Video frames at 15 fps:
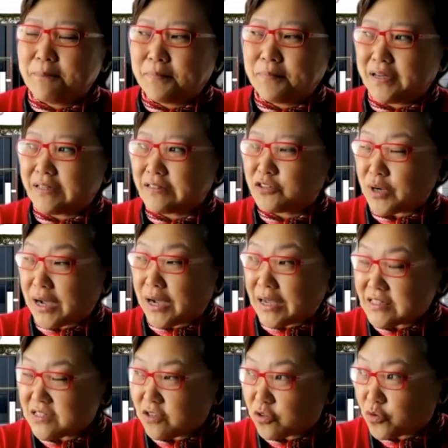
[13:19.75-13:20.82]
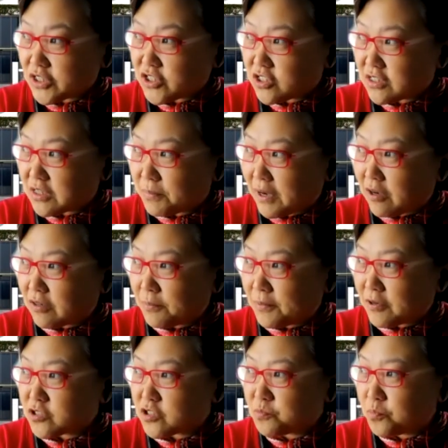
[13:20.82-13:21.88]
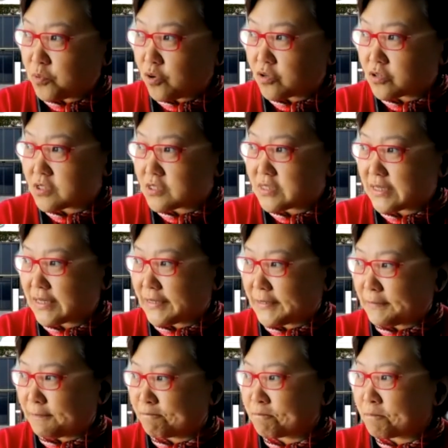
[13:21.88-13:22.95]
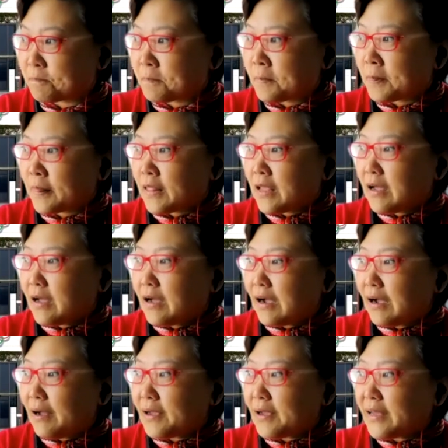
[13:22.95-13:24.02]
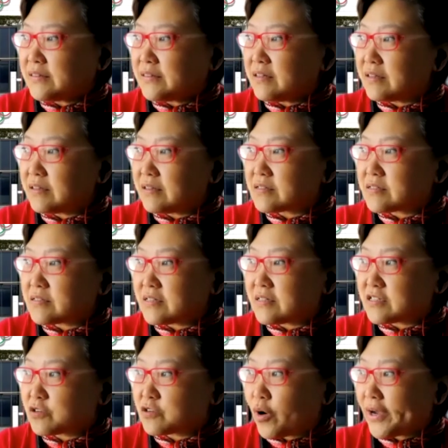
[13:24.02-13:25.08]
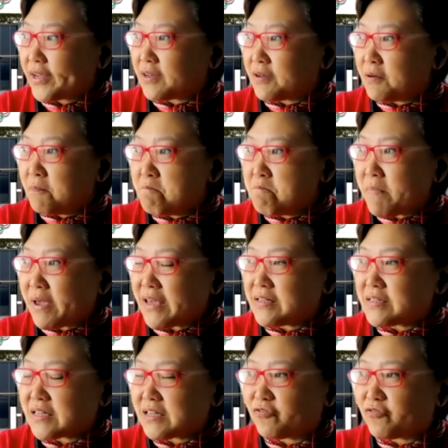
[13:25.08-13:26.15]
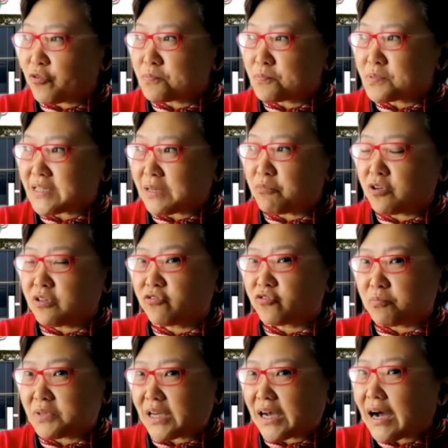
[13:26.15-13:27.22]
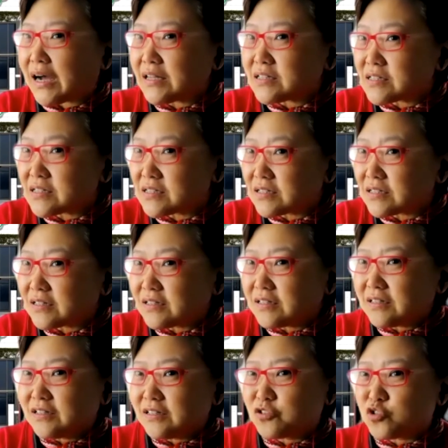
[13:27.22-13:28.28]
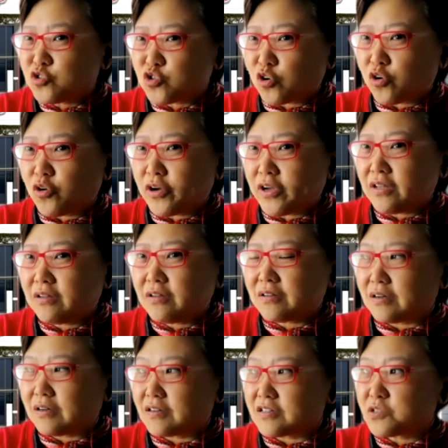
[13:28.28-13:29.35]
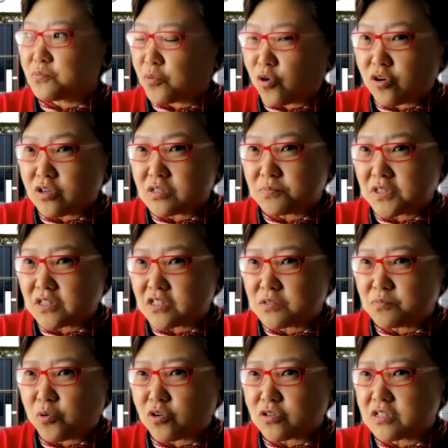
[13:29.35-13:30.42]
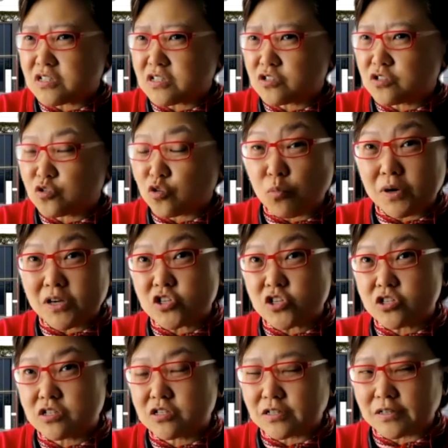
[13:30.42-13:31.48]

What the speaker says: But to answer your question about sports, I think it's quite amazing from someone from the arts to join sports, because sports is so much.